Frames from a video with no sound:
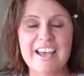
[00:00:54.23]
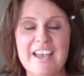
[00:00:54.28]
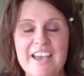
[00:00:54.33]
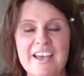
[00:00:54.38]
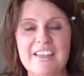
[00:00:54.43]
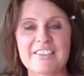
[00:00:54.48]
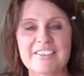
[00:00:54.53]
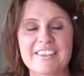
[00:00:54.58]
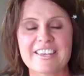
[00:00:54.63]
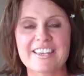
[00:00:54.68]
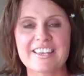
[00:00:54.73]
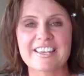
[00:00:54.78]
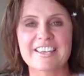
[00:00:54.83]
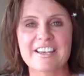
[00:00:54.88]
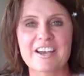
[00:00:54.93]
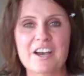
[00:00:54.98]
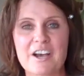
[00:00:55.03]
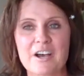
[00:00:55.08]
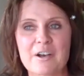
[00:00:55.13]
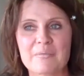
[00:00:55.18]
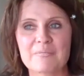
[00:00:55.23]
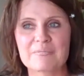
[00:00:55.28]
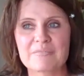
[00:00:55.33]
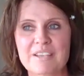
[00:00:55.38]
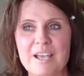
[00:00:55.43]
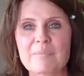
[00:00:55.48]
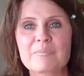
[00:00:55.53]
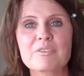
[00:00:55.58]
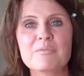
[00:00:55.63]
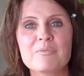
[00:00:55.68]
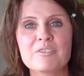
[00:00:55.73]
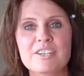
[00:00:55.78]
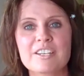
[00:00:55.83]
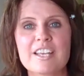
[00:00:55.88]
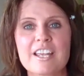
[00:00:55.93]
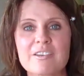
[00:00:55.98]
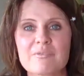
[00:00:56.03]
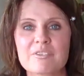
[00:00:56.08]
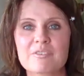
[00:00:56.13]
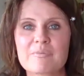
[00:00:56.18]
And they kept
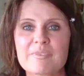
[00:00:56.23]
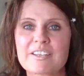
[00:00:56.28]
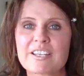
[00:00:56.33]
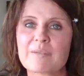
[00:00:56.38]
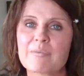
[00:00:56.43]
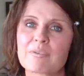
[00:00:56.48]
communicating with me,